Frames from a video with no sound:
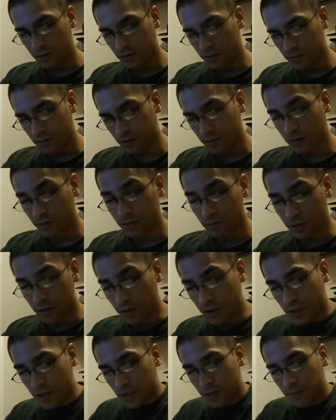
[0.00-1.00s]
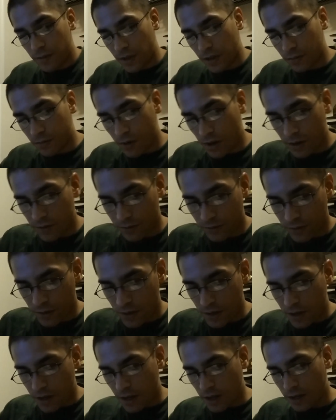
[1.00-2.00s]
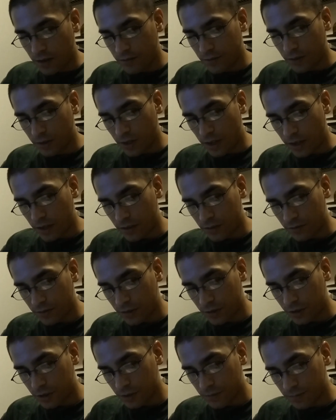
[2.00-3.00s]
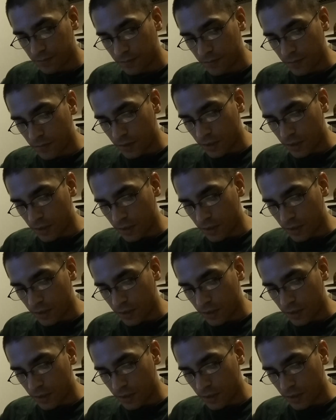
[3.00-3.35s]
to, took him a wife out of the land of Egypt.